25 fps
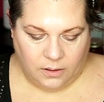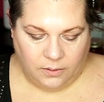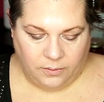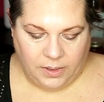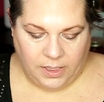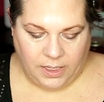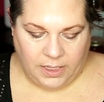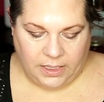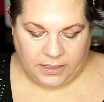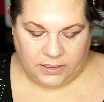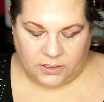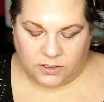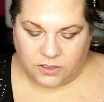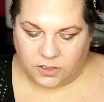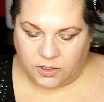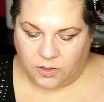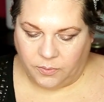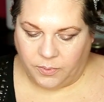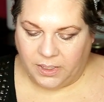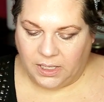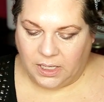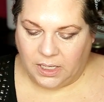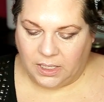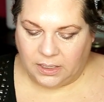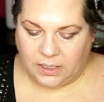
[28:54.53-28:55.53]
Okay, so
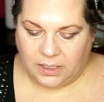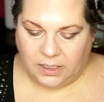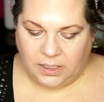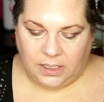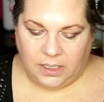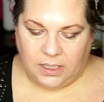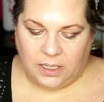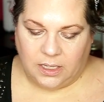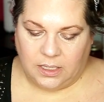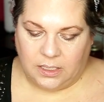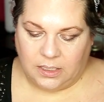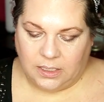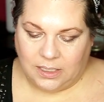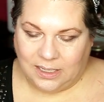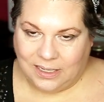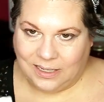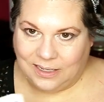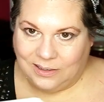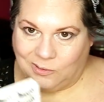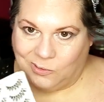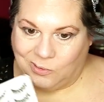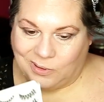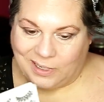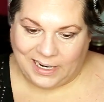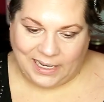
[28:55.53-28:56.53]
we got the
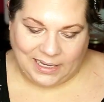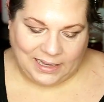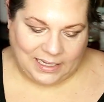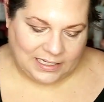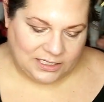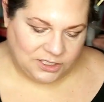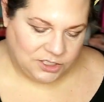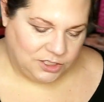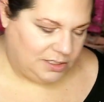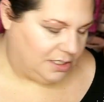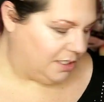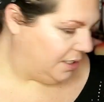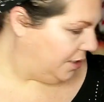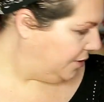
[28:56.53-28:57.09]
eyelashes